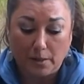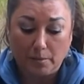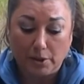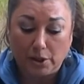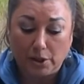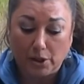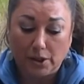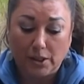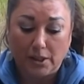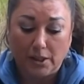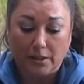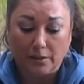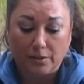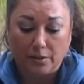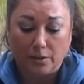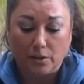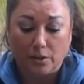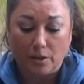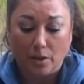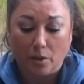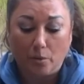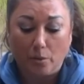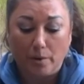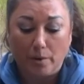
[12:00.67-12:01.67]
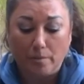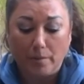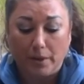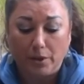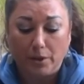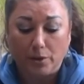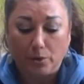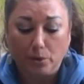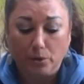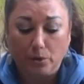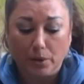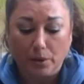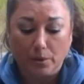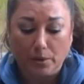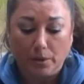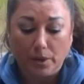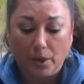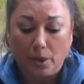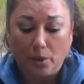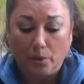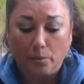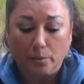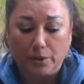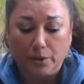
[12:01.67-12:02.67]
machine, so that we may truly
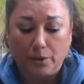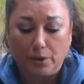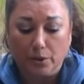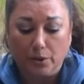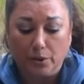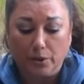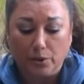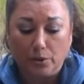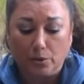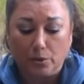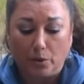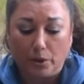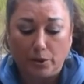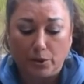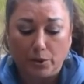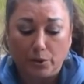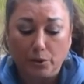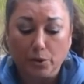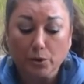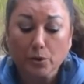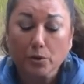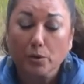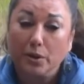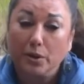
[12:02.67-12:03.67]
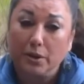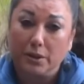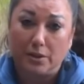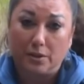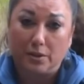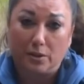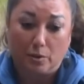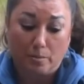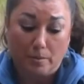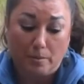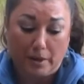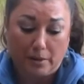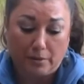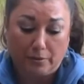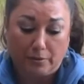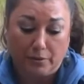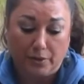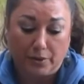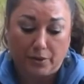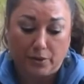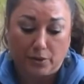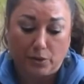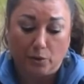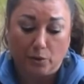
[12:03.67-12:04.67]
return to our true crystal
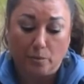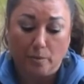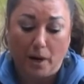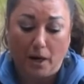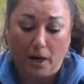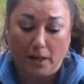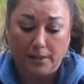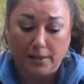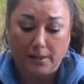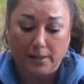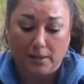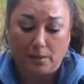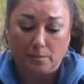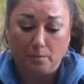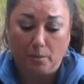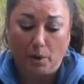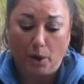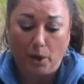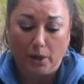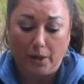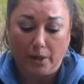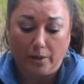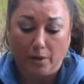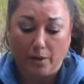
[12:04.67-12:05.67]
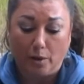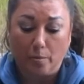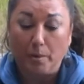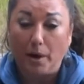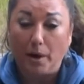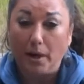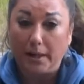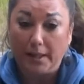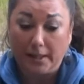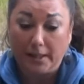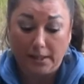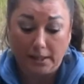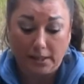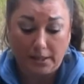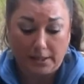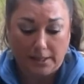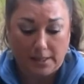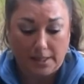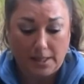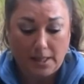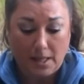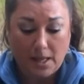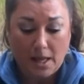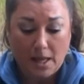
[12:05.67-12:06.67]
metaphysical mind and body, thereby
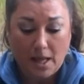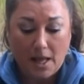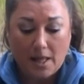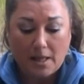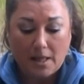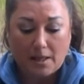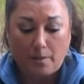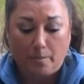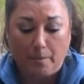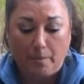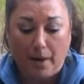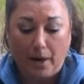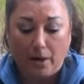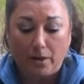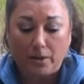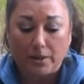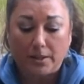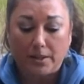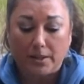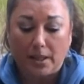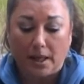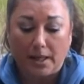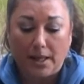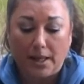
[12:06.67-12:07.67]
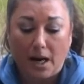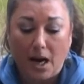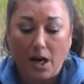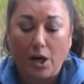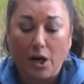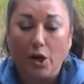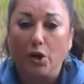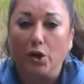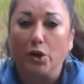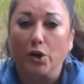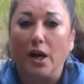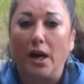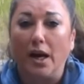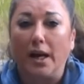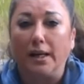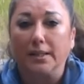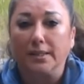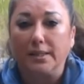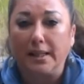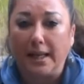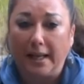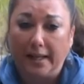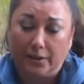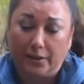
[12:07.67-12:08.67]
killing the parasite hunger
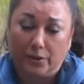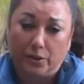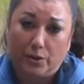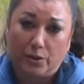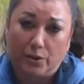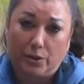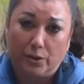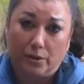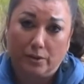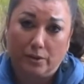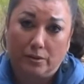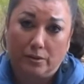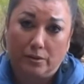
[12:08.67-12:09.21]
and cancer.